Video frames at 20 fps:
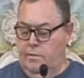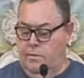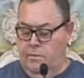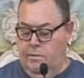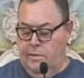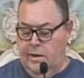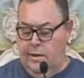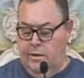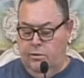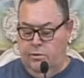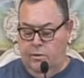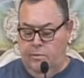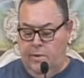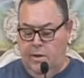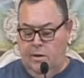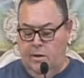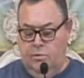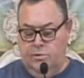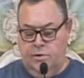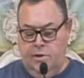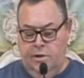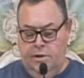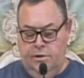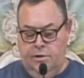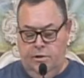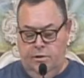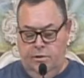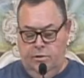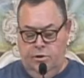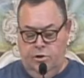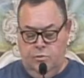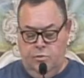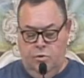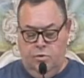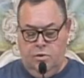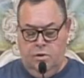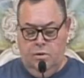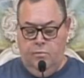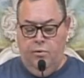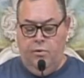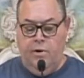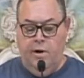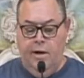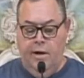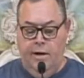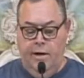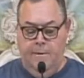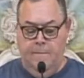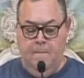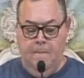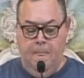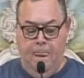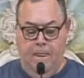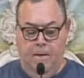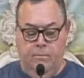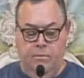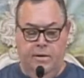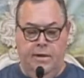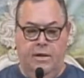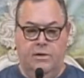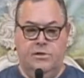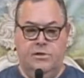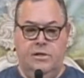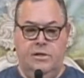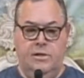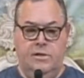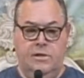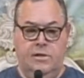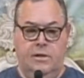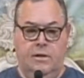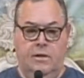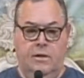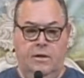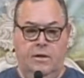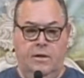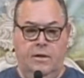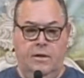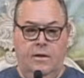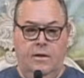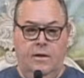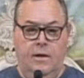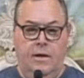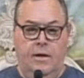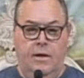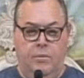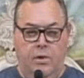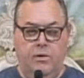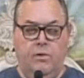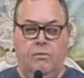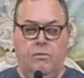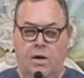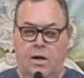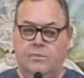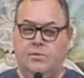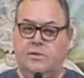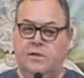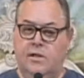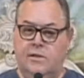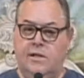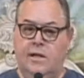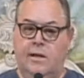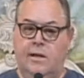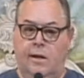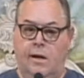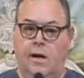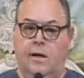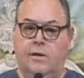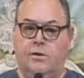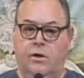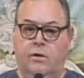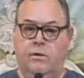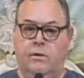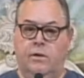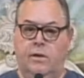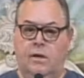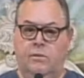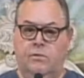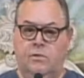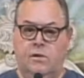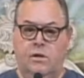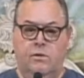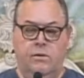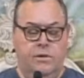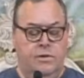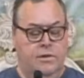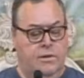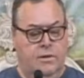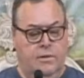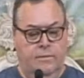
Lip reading: But I know the Bible says, you know, you're supposed to pray without ceasing. And Brother Rob says that a lot too. And I was always,